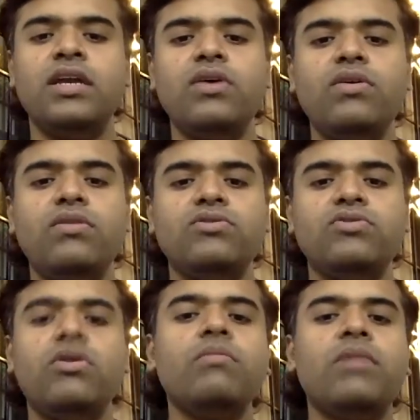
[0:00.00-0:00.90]
Now,
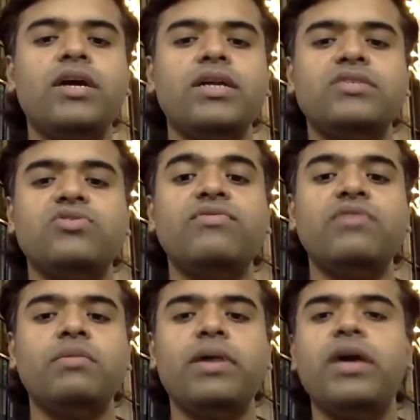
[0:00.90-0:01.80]
stock market is
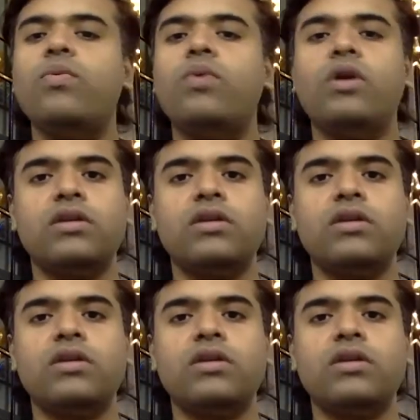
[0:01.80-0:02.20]
driven by what?